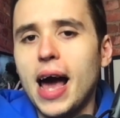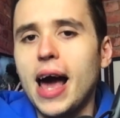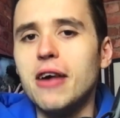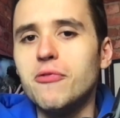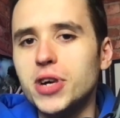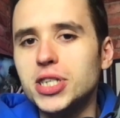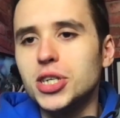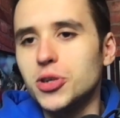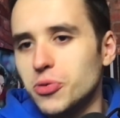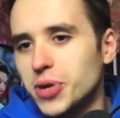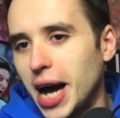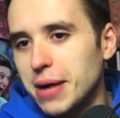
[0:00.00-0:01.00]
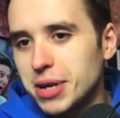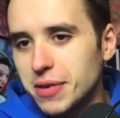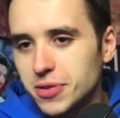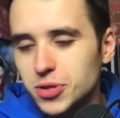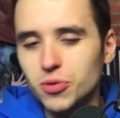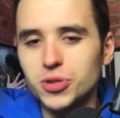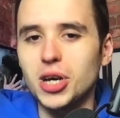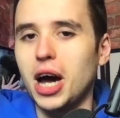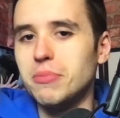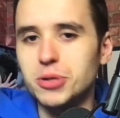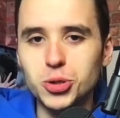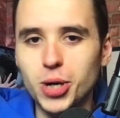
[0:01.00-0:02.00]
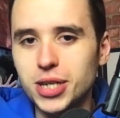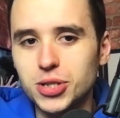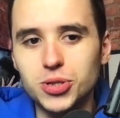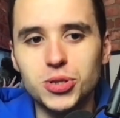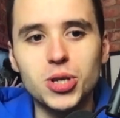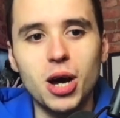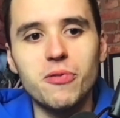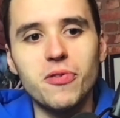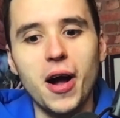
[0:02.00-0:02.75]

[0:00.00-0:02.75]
every single game given sort of time restraints and stuff.